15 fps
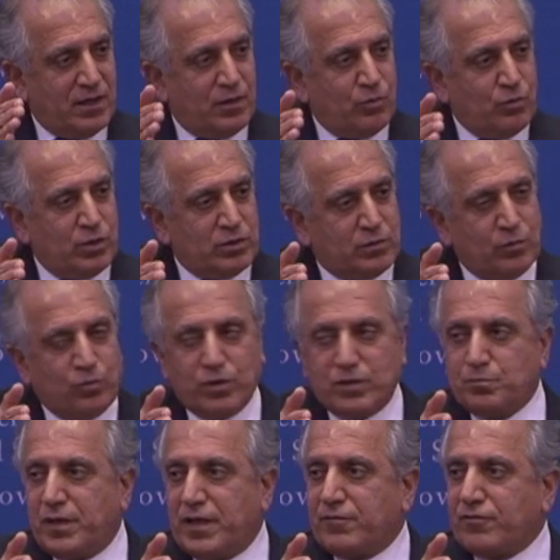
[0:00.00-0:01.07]

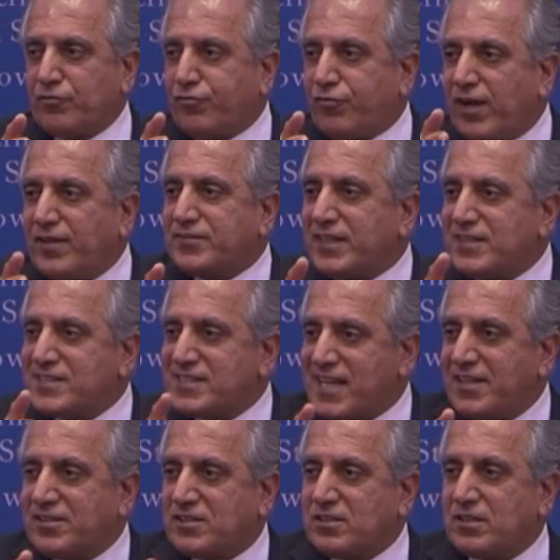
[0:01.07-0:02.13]
would be front and
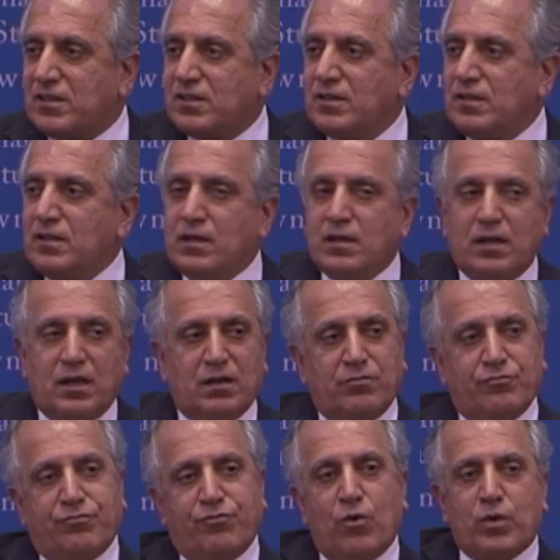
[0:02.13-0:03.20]
center
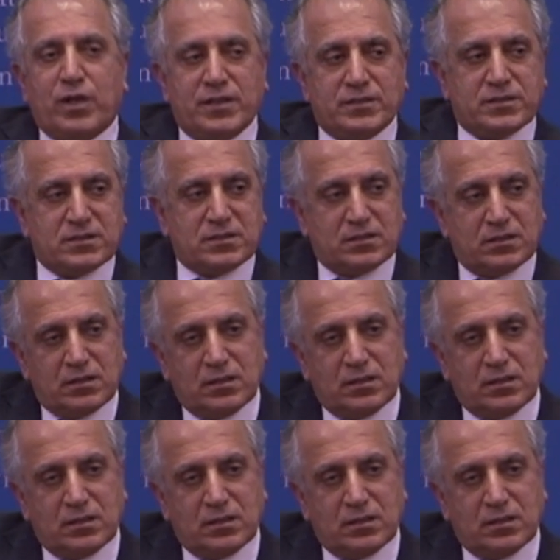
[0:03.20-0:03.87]
focused